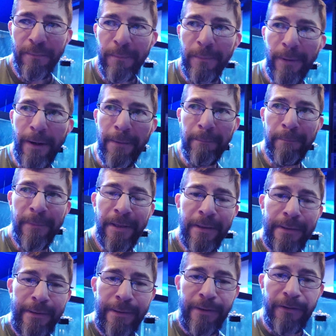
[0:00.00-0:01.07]
But
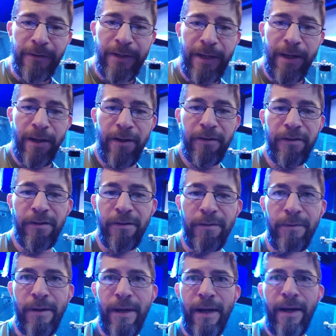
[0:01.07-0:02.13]
so yeah, so
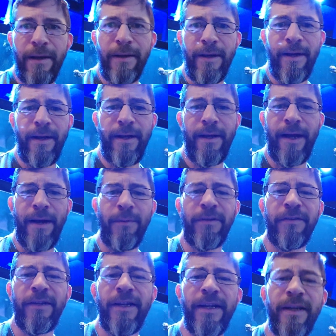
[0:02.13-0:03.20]
I would
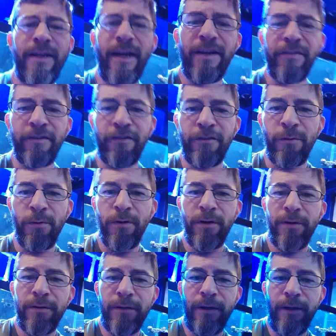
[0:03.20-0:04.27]
say as a store,